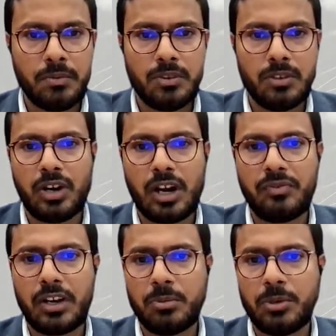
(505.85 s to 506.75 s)
the
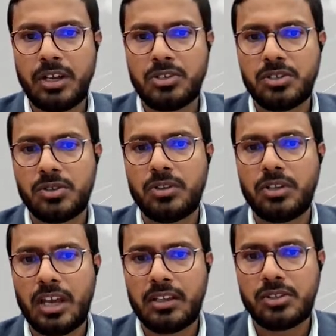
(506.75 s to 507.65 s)
draft recommendations on
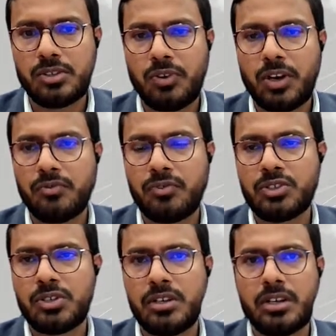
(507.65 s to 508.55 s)
the ethics of
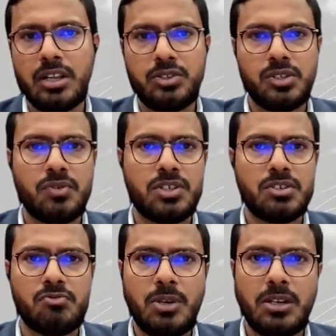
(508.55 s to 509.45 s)
artificial intelligence, which
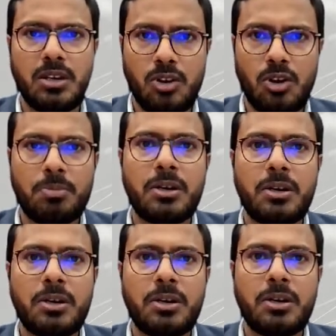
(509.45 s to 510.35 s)
has been
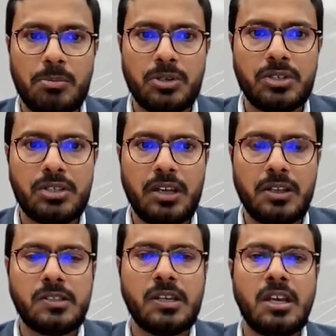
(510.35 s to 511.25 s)
adopted by the member
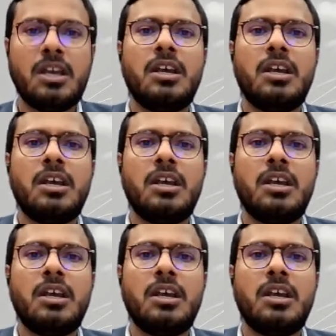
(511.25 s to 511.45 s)
states.